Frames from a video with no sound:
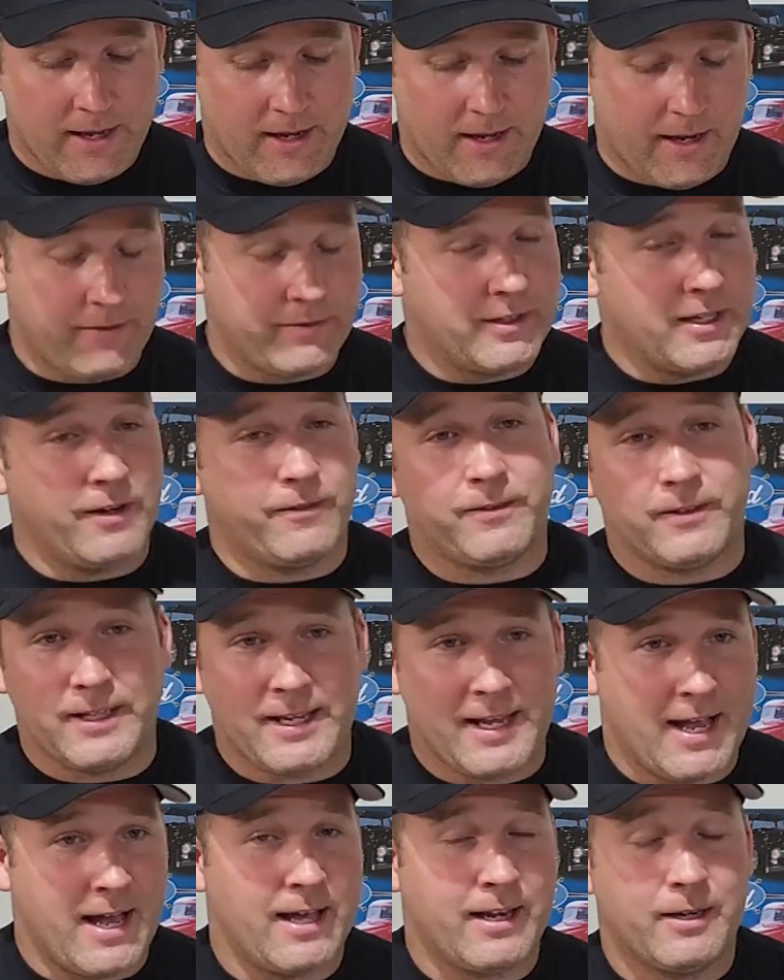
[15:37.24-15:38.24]
I've definitely
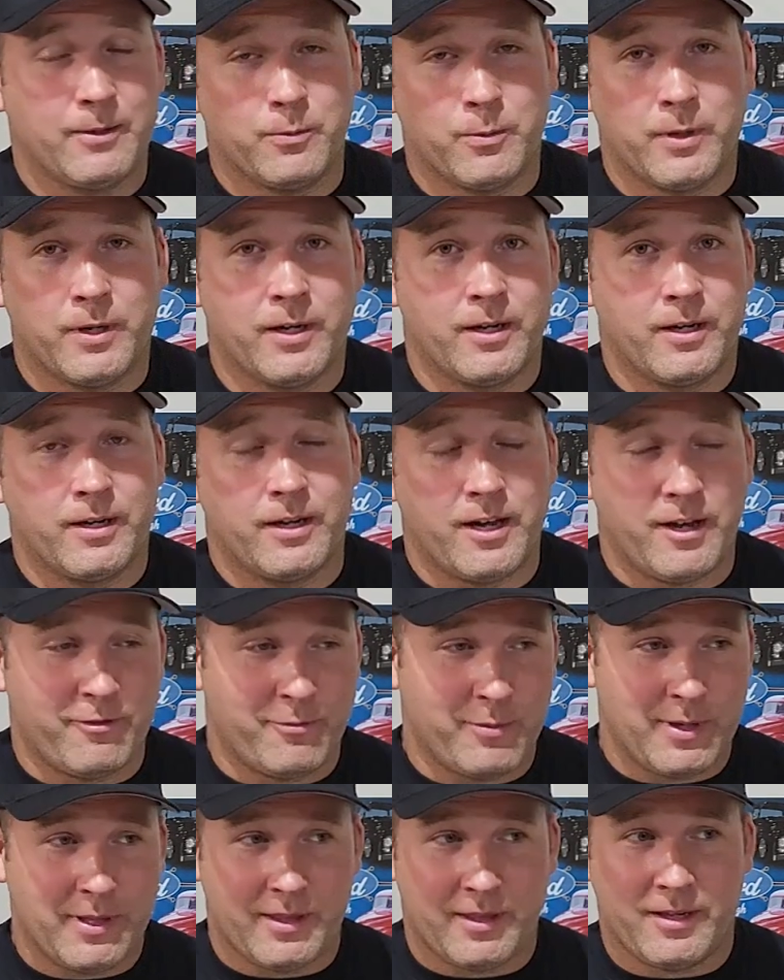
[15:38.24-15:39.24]
had it where I've
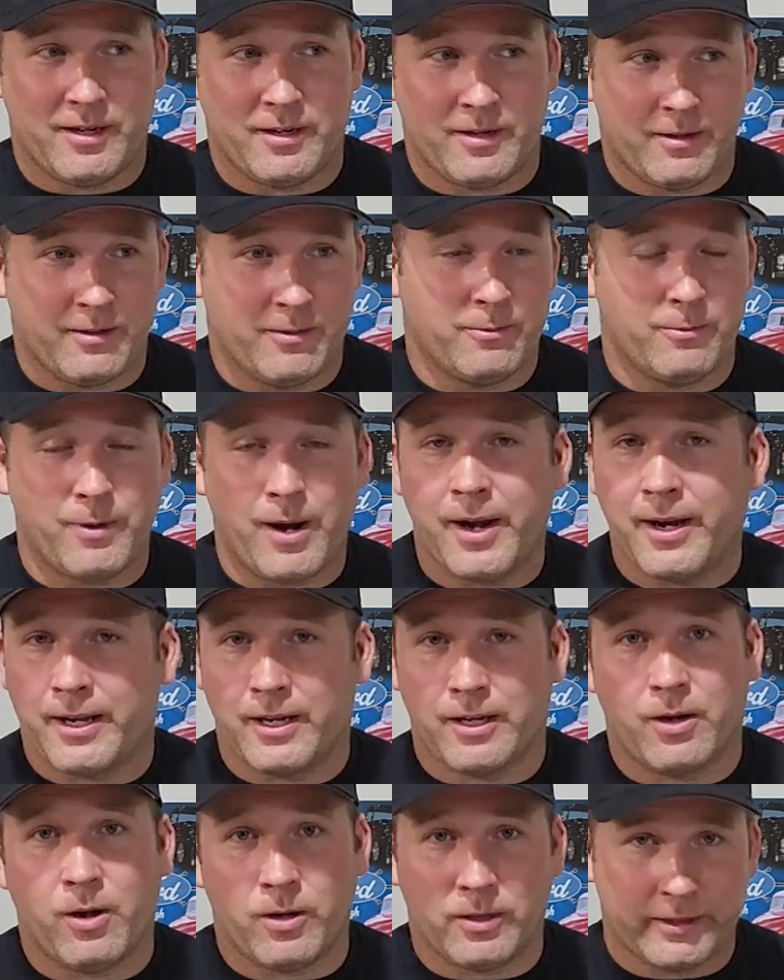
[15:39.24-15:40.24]
been there
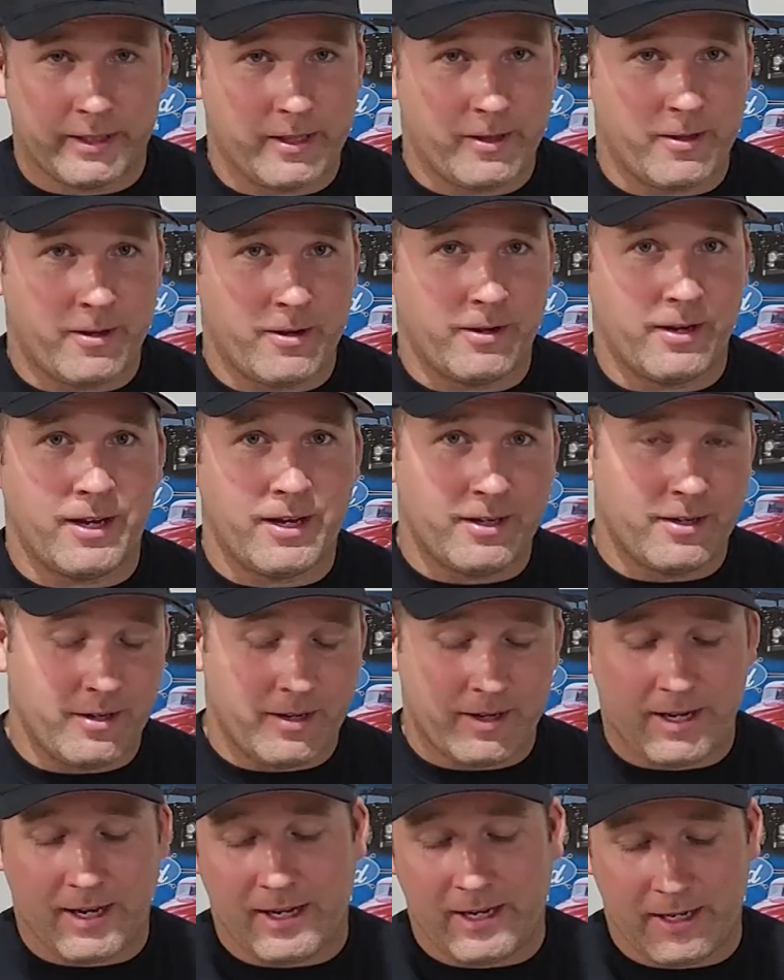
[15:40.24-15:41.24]
running all day long and
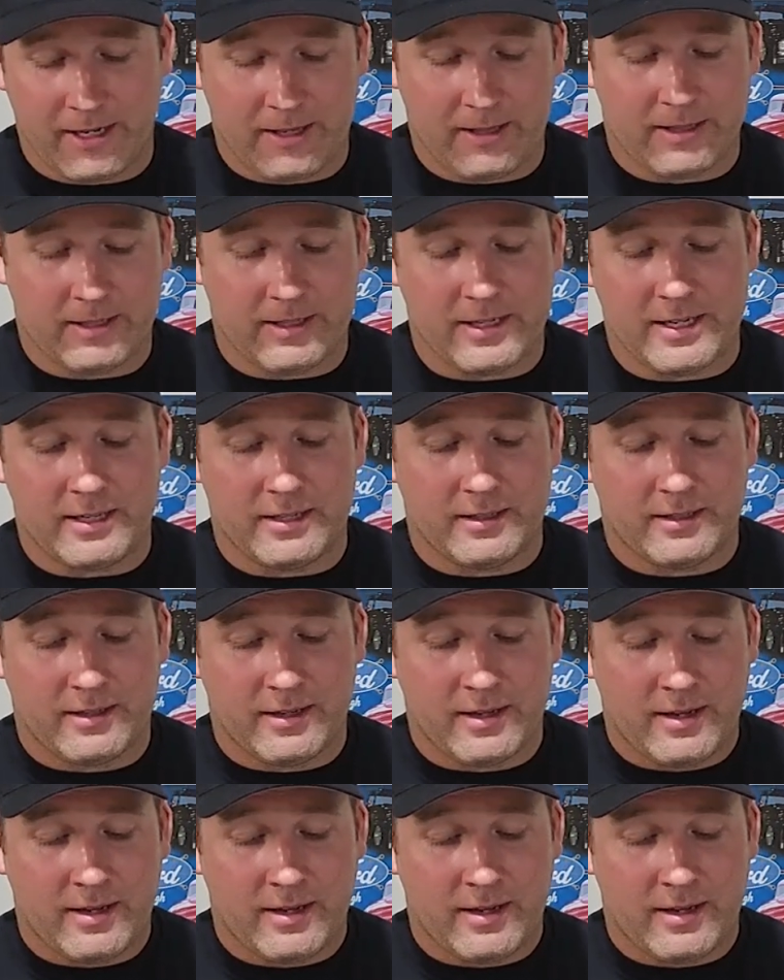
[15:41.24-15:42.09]
not had anything to eat.